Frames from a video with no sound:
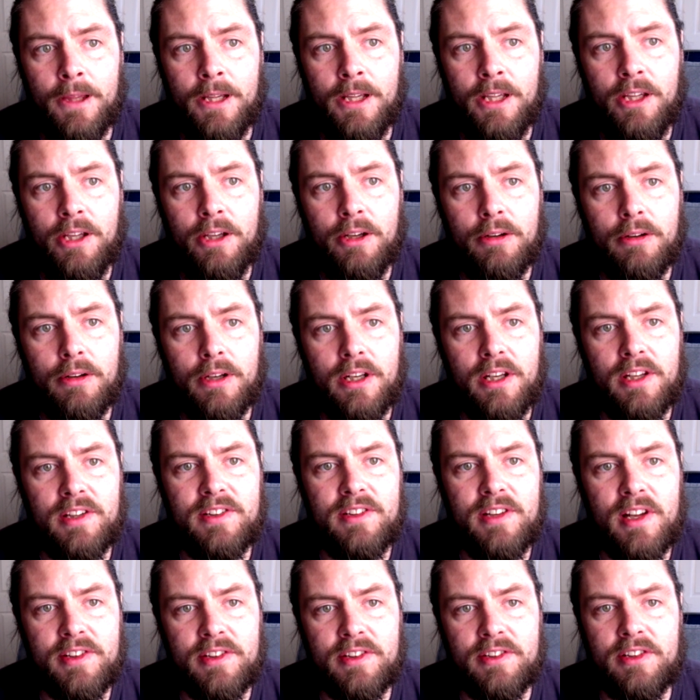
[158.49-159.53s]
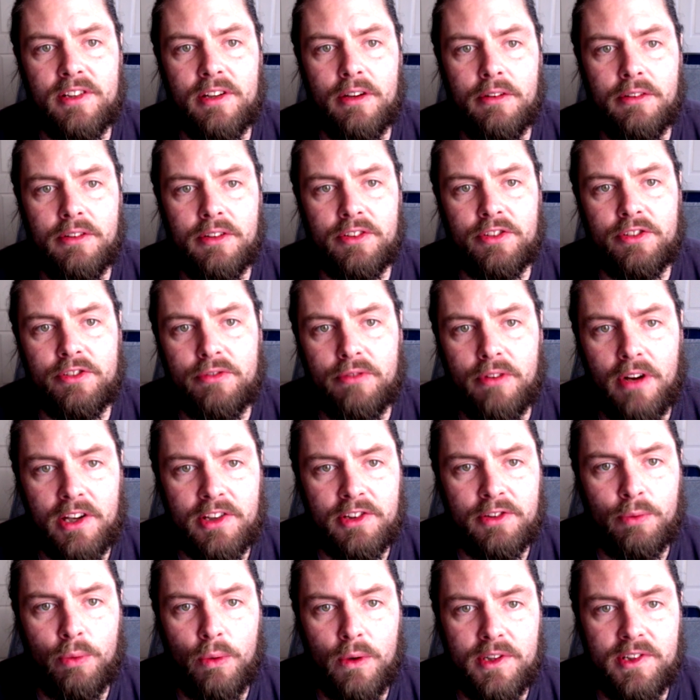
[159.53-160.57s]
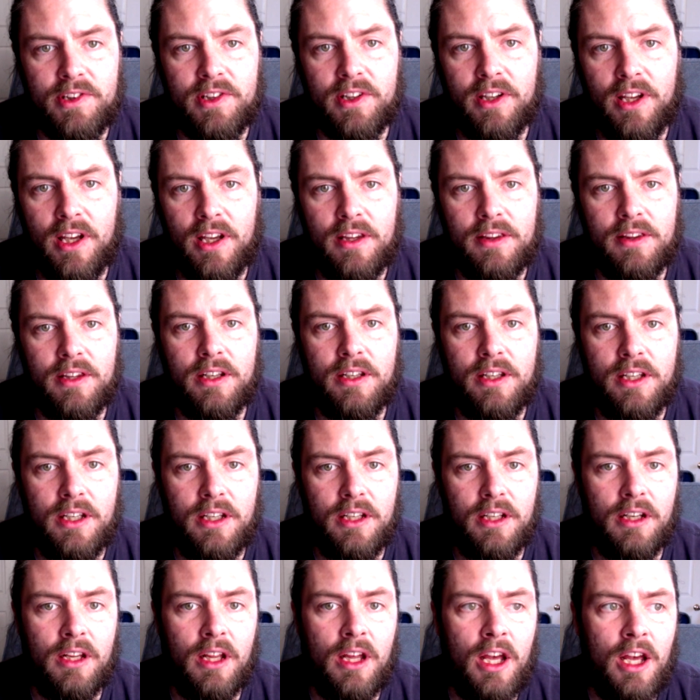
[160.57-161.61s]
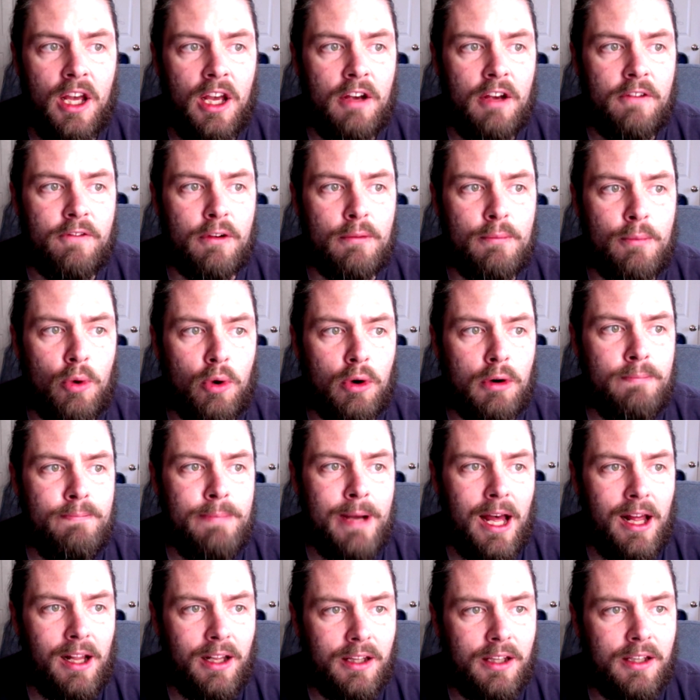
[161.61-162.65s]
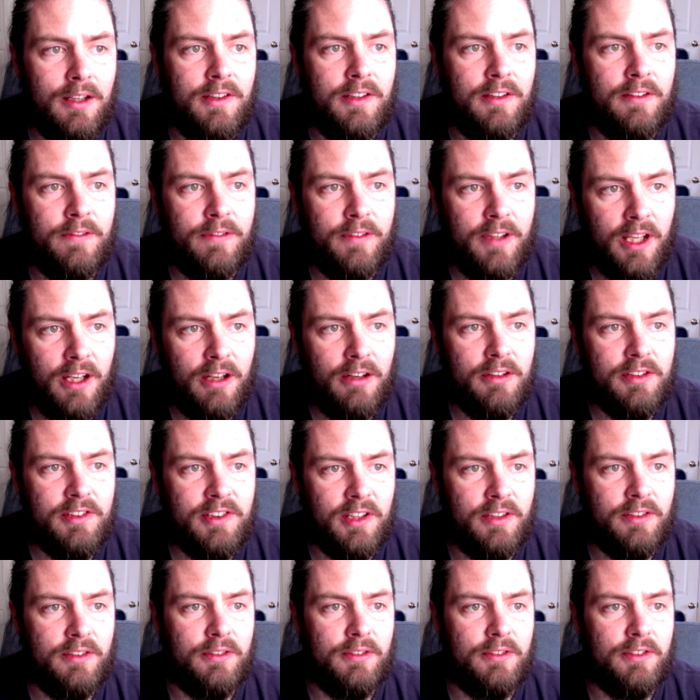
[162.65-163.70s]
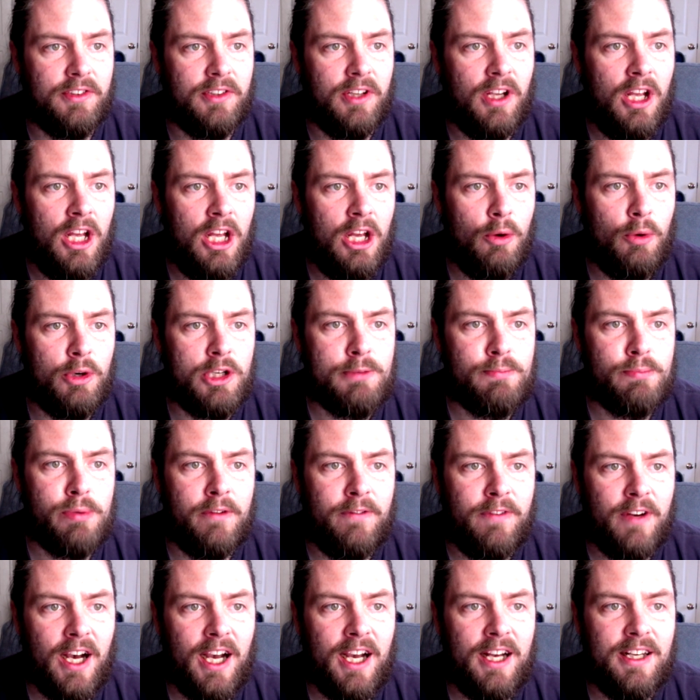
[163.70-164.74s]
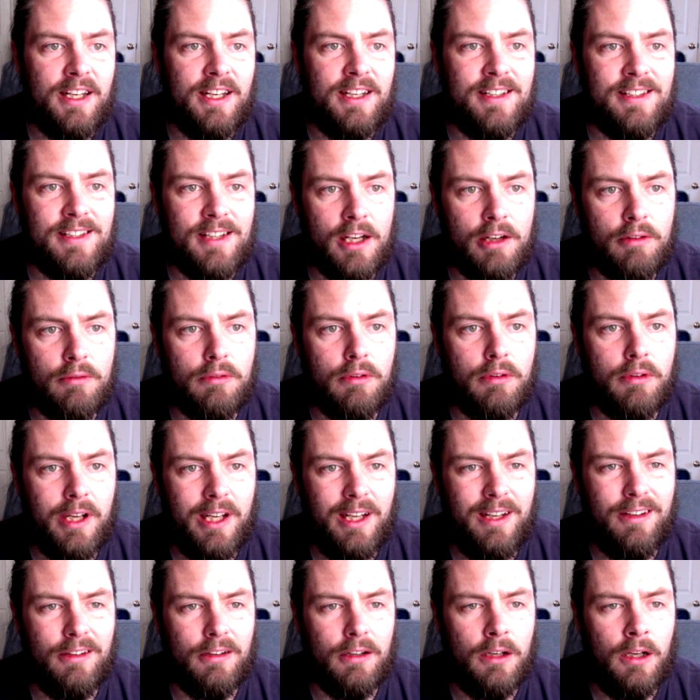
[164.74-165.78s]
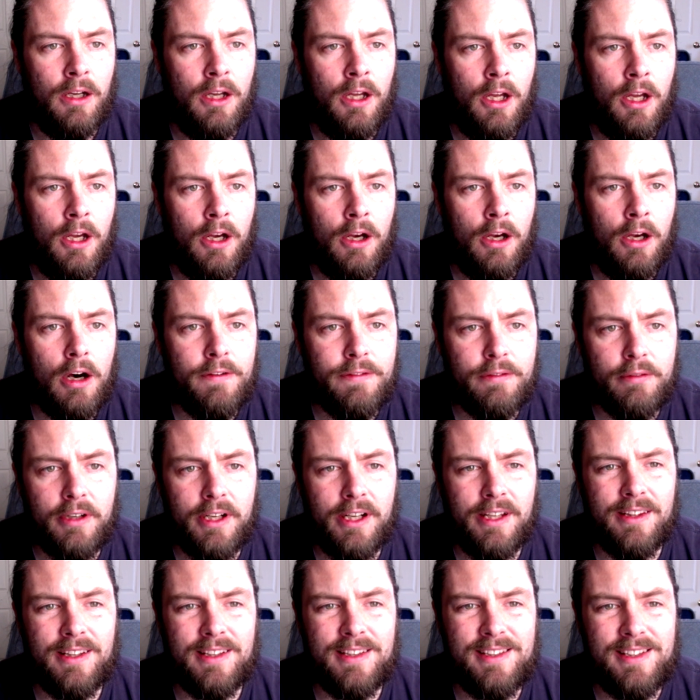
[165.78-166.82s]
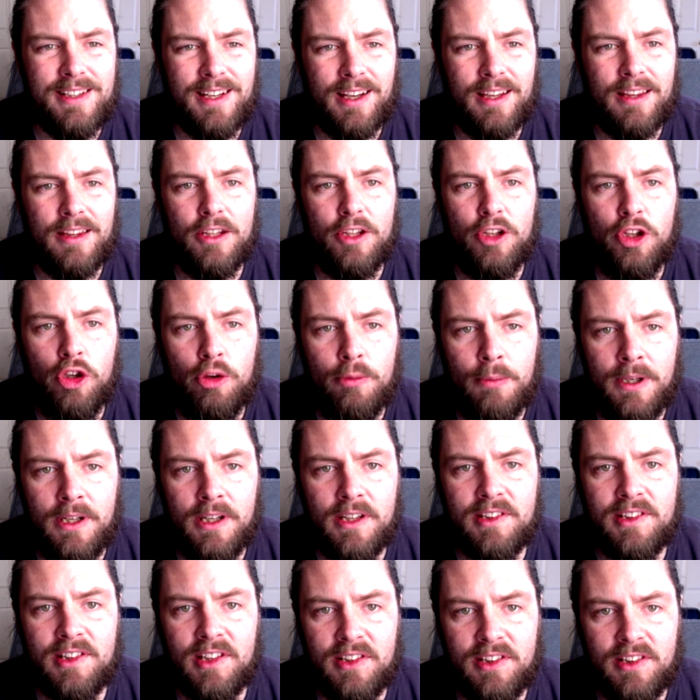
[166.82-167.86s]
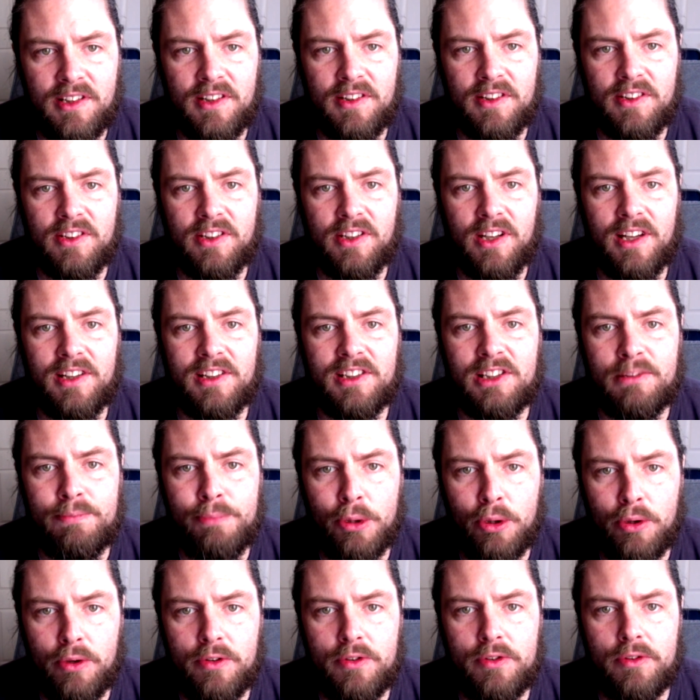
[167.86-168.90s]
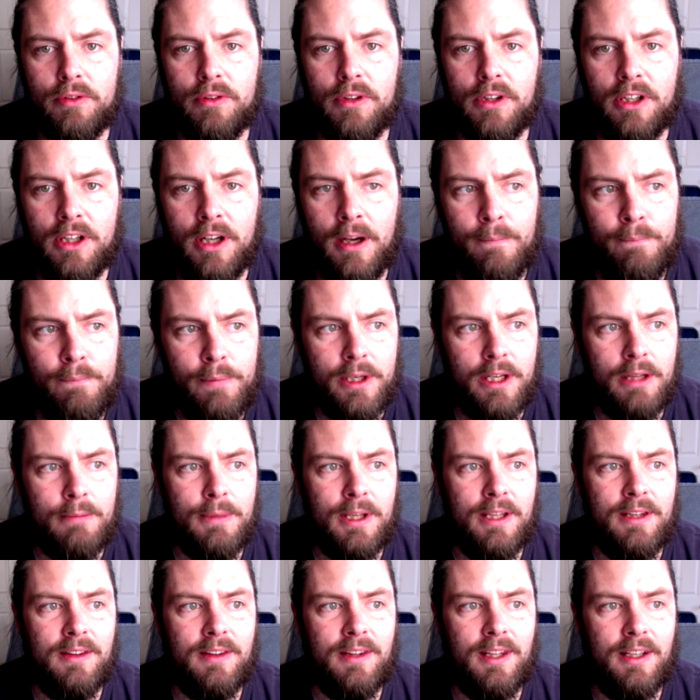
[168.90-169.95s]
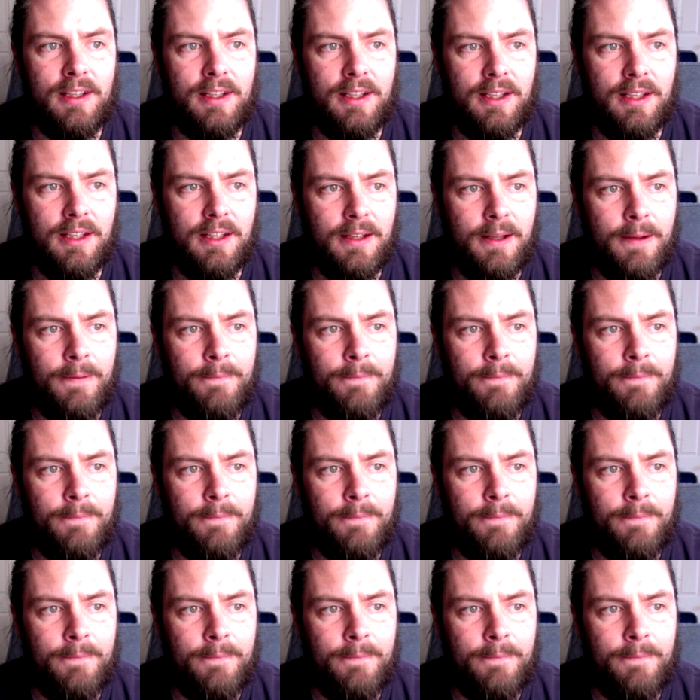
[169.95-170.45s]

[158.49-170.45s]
Here it is necessary to stress once again the need for more palliative care centers which provide integral care, offering the sick the human assistance and spiritual accompaniment they need.